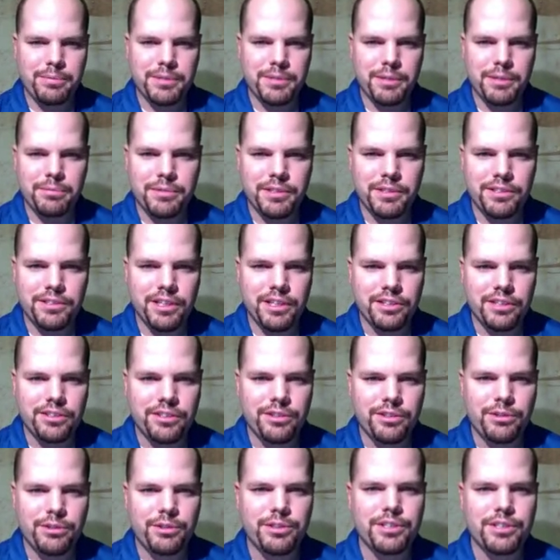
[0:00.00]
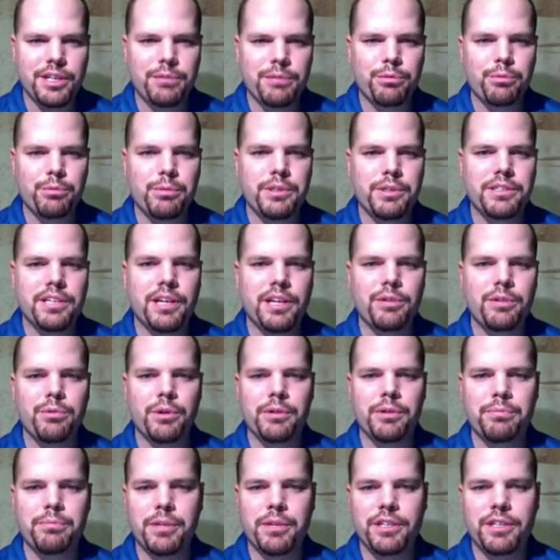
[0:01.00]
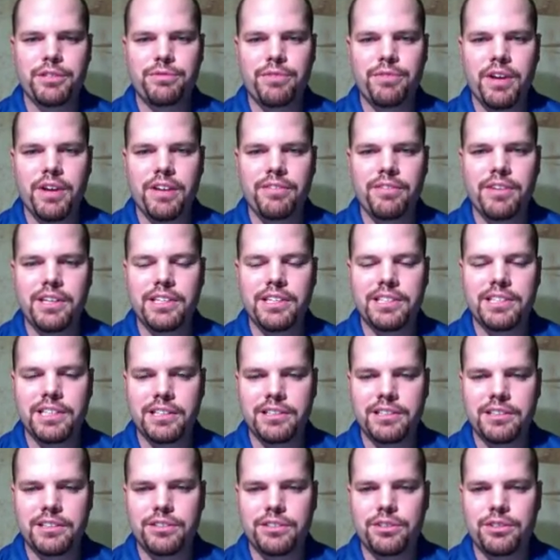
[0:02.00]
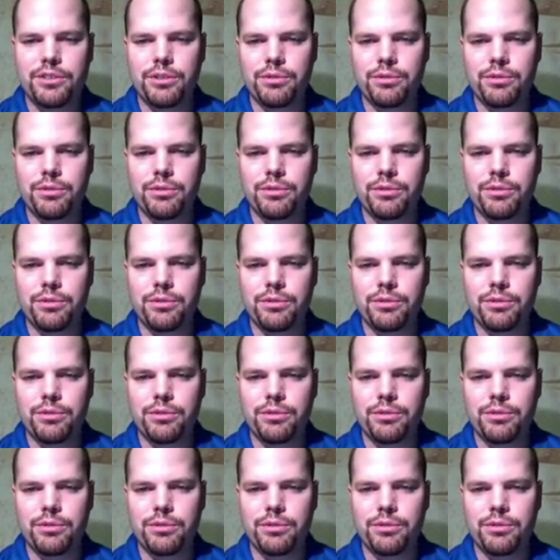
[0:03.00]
up this section. Your assignment will be 10-1, page 586, 2